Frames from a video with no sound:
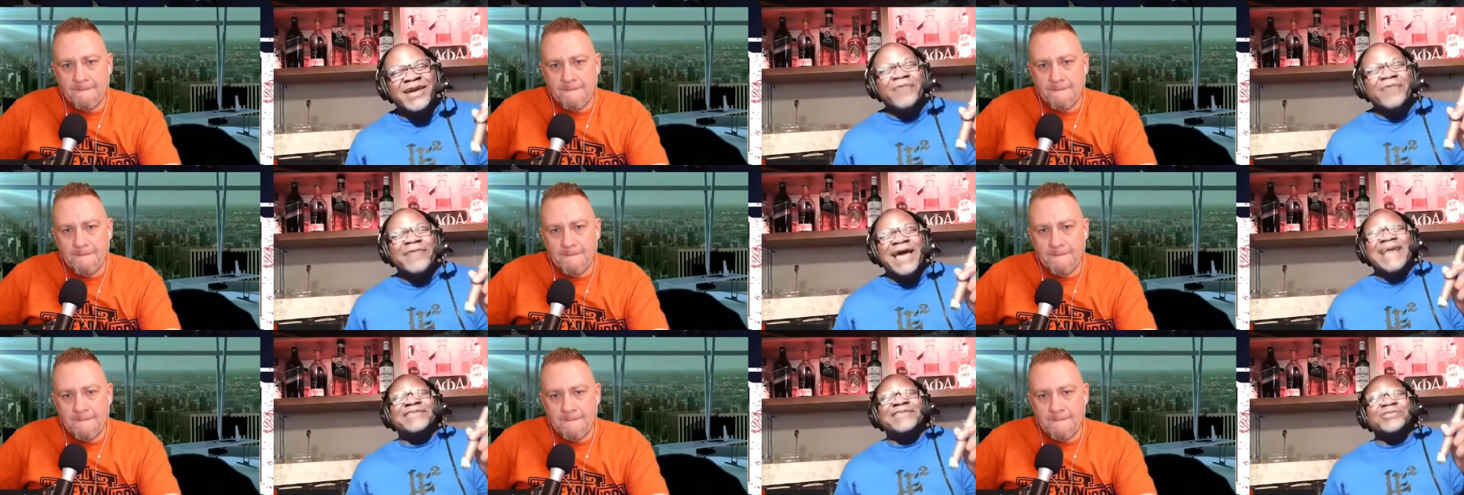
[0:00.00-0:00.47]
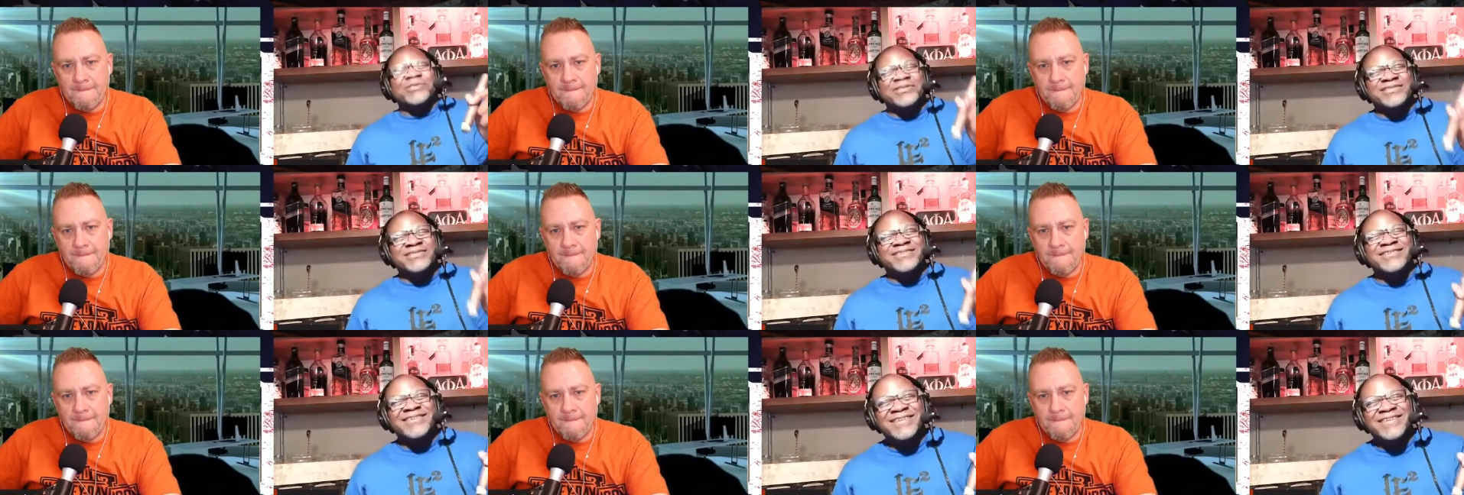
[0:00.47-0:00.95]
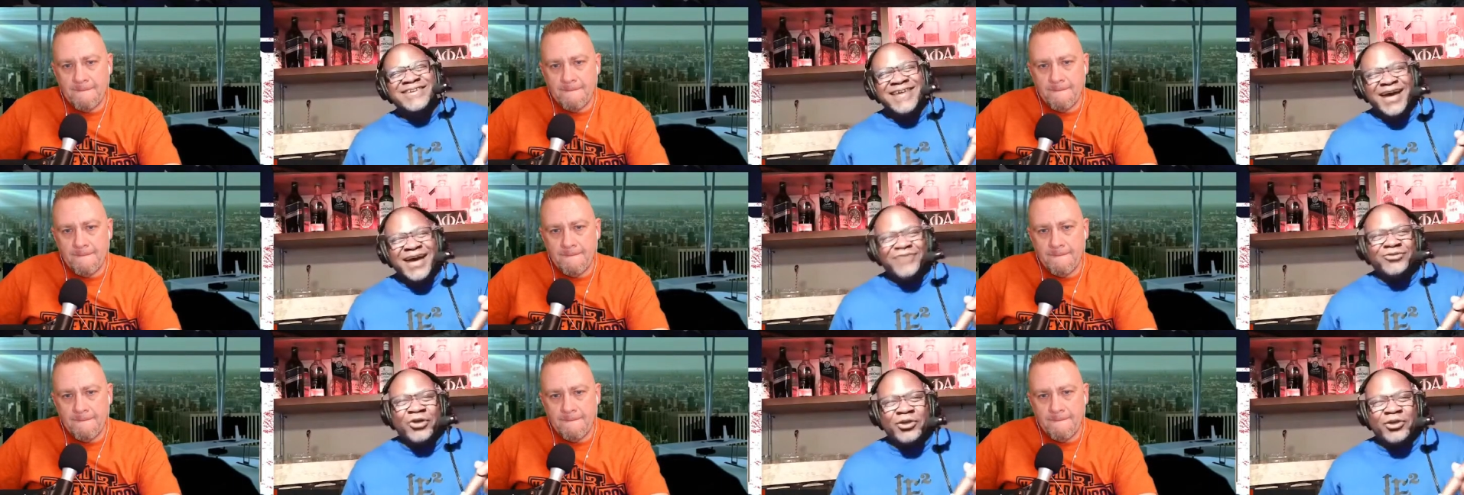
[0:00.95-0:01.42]
Speaker 1: donations.
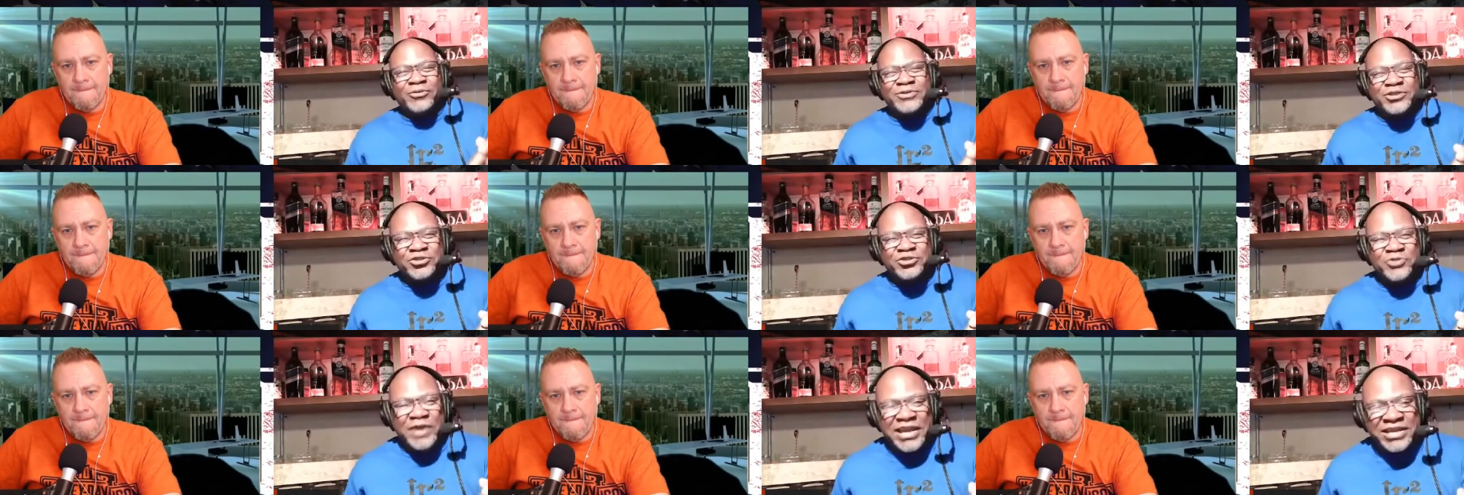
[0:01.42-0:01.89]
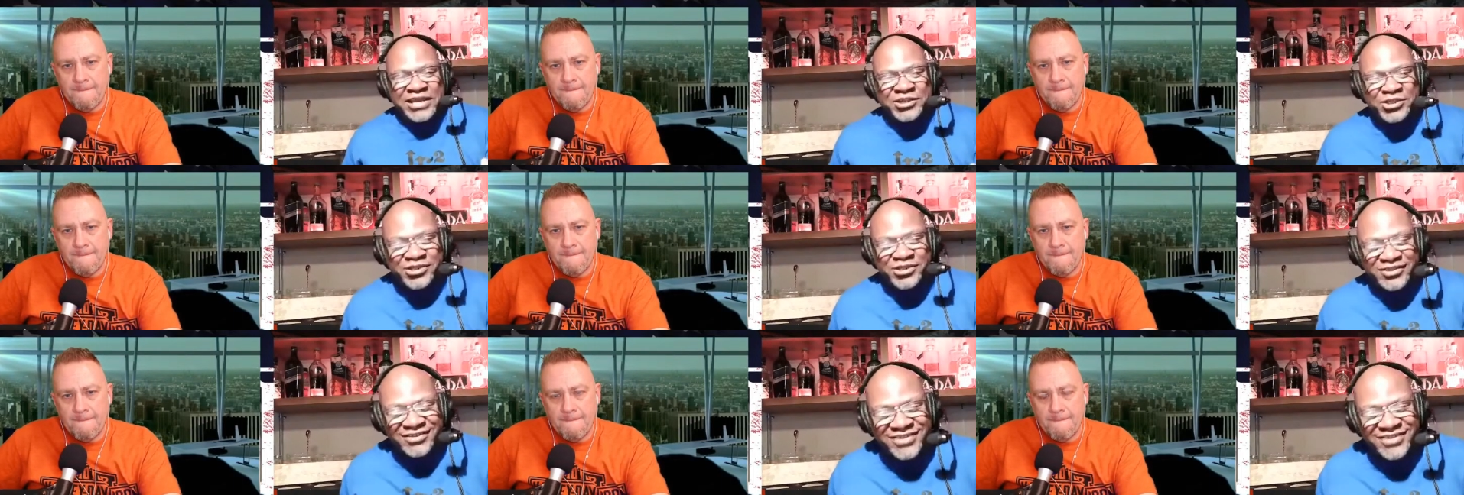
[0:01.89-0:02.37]
I thought it was a trash.